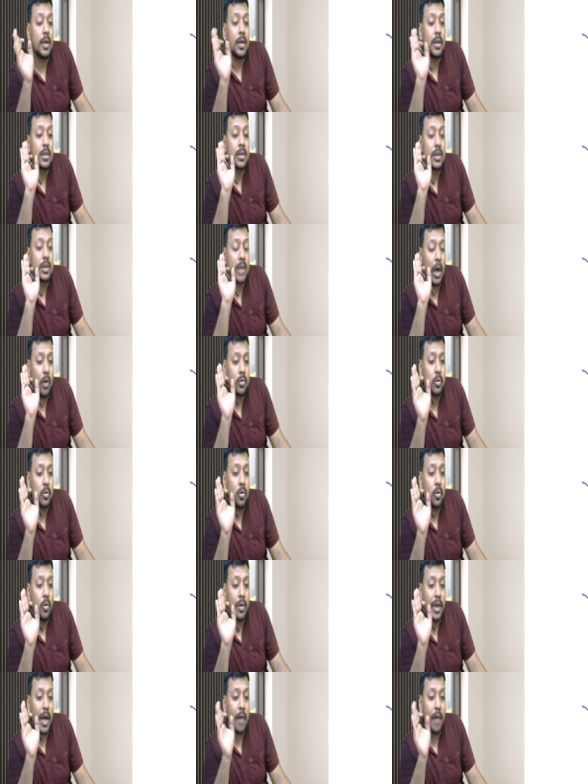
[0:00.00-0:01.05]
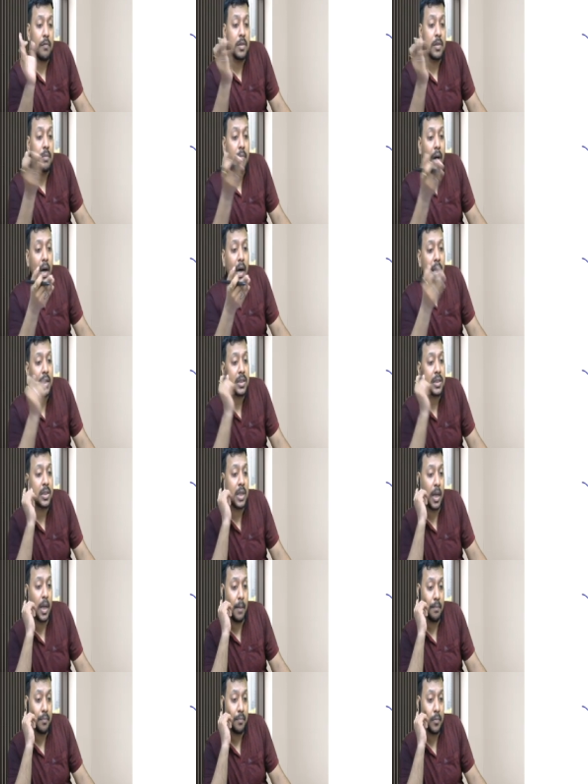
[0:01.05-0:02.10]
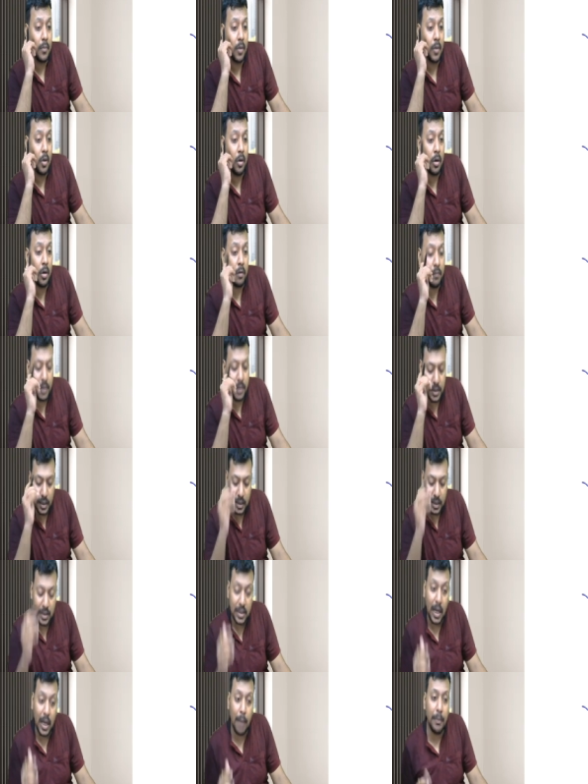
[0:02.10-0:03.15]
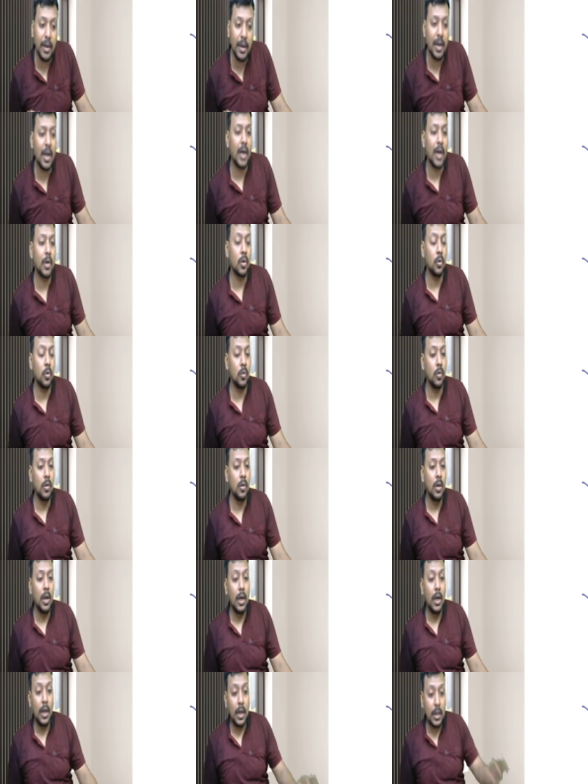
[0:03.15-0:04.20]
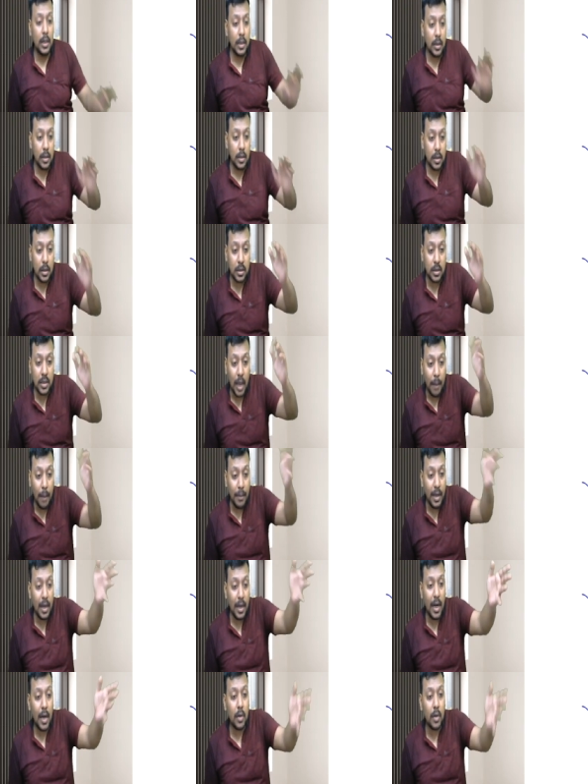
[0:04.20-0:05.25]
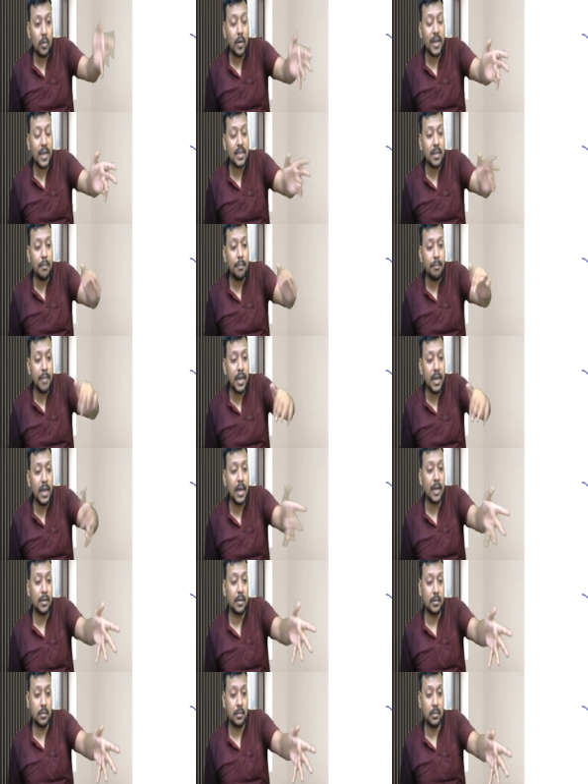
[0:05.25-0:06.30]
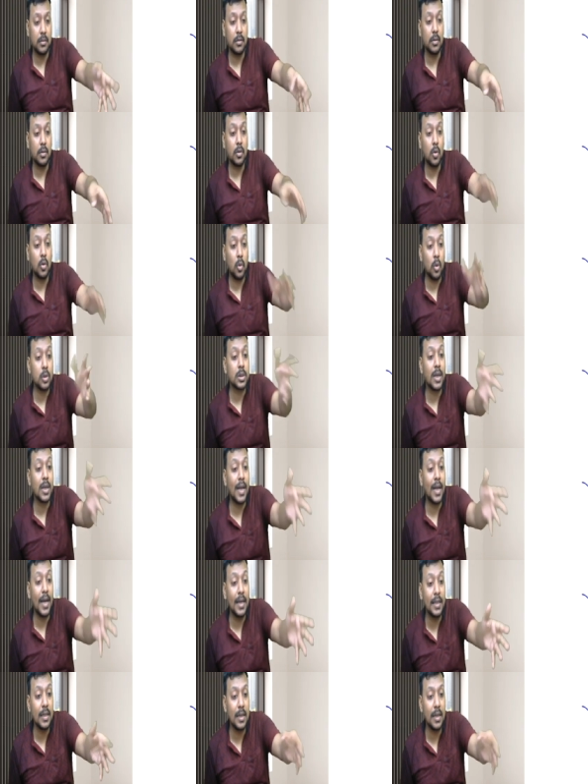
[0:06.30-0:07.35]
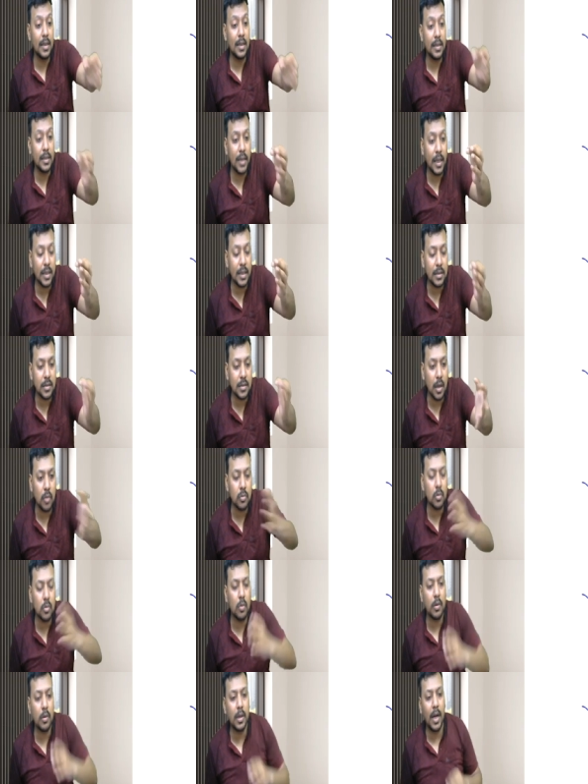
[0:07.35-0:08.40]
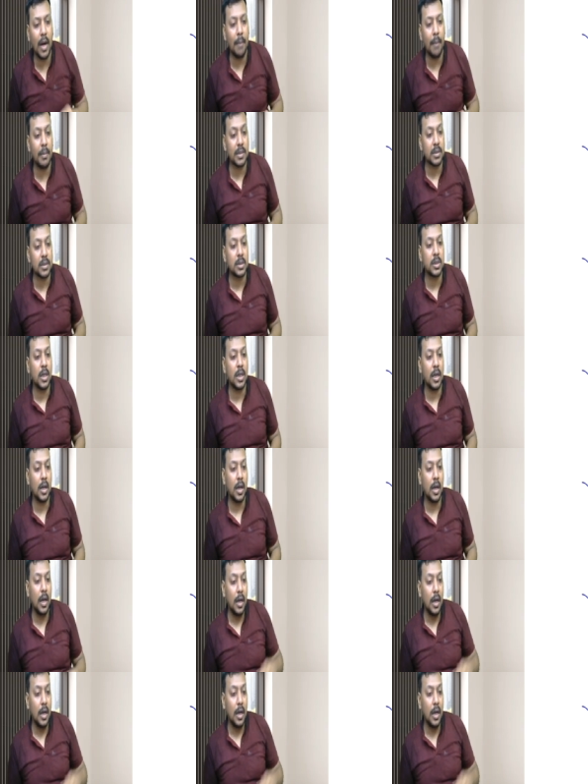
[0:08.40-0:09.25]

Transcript: South Korea with Maharashtra or with Tamil Nadu, Tamil Nadu has a bigger coastline than South Korea, but still